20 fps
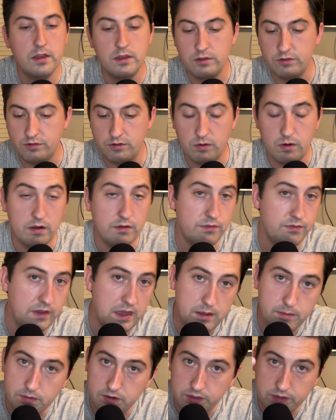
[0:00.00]
So our
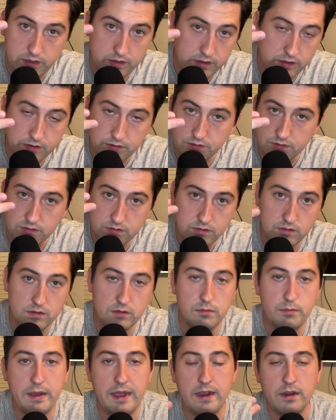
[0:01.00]
family is
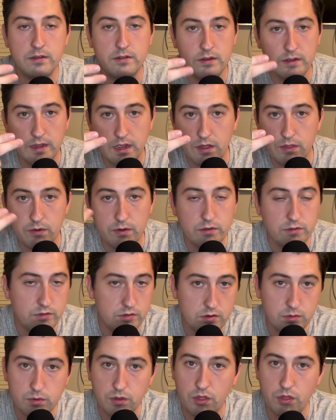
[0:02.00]
packed together in
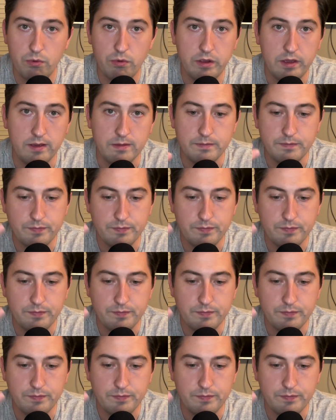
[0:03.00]
2 and 3.